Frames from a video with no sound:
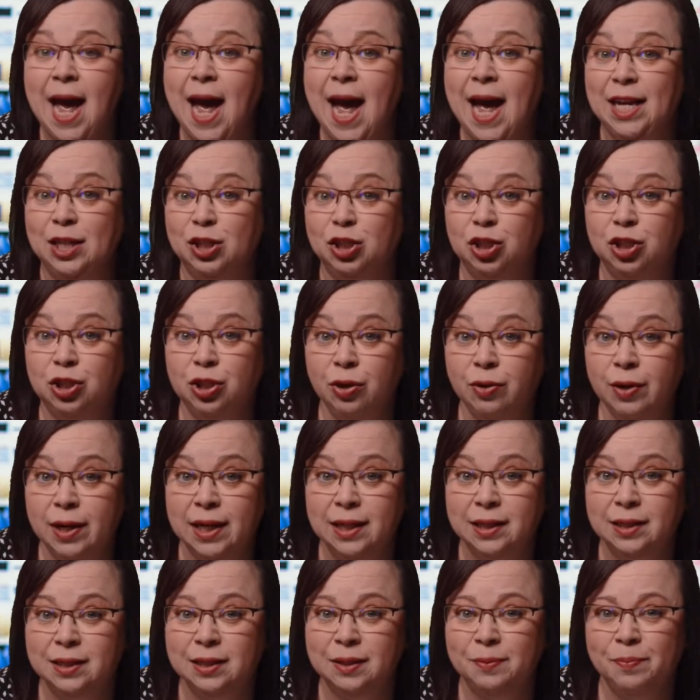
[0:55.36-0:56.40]
As
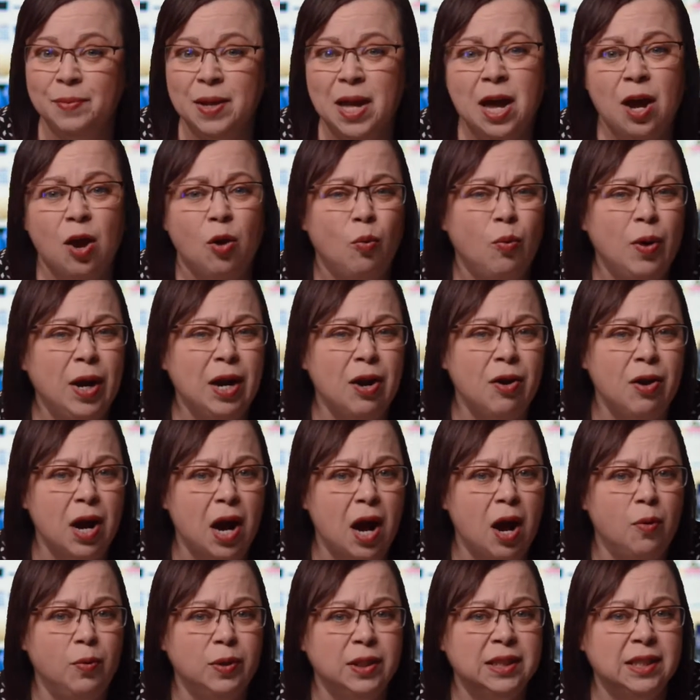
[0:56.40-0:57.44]
students, we
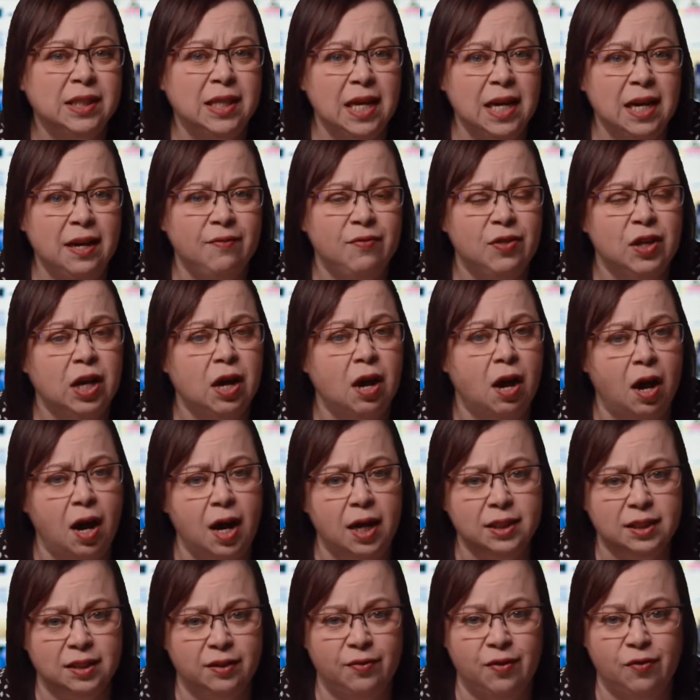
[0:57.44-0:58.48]
don't always think of the
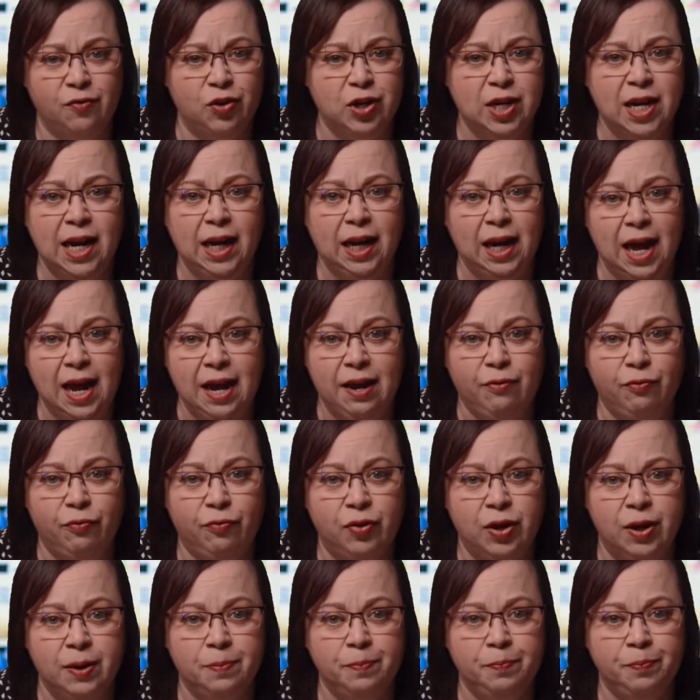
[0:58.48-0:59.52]
cost of everyday life.
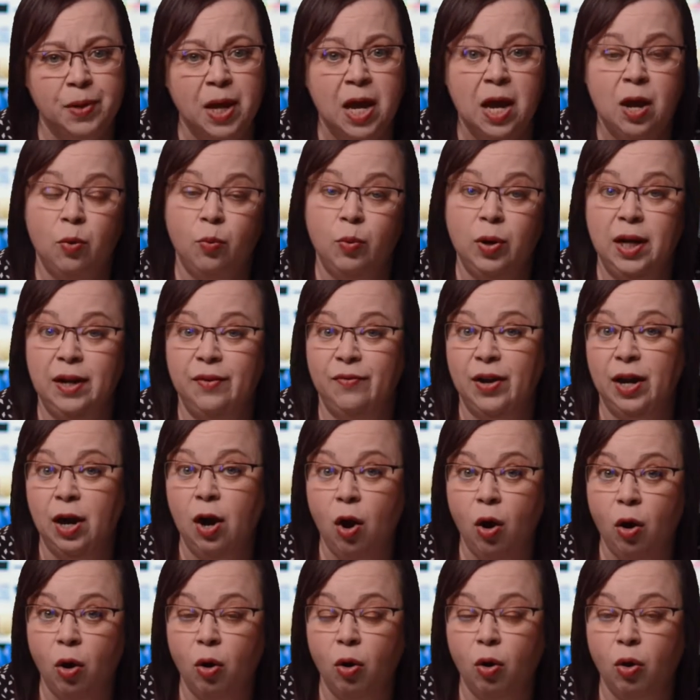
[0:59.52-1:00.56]
We live at
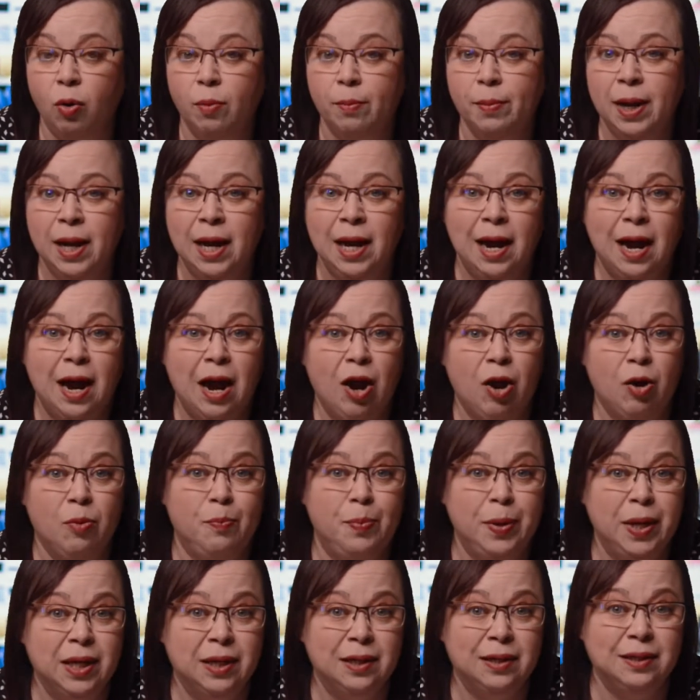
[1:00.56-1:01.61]
home, our
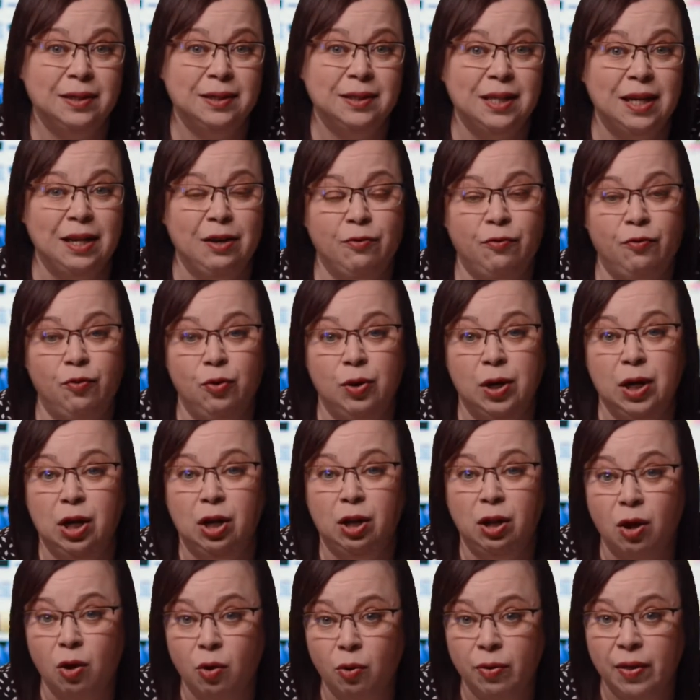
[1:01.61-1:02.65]
bills, like food and
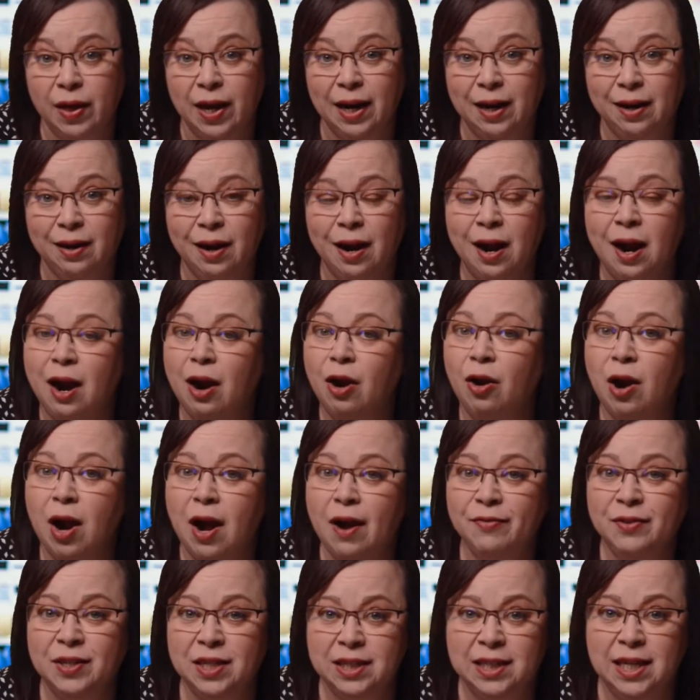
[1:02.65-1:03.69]
clothing, are
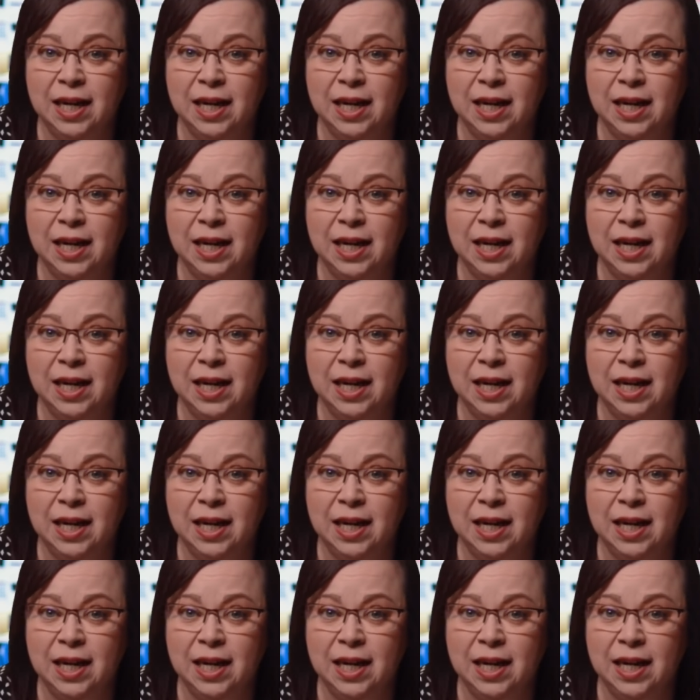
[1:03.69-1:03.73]
often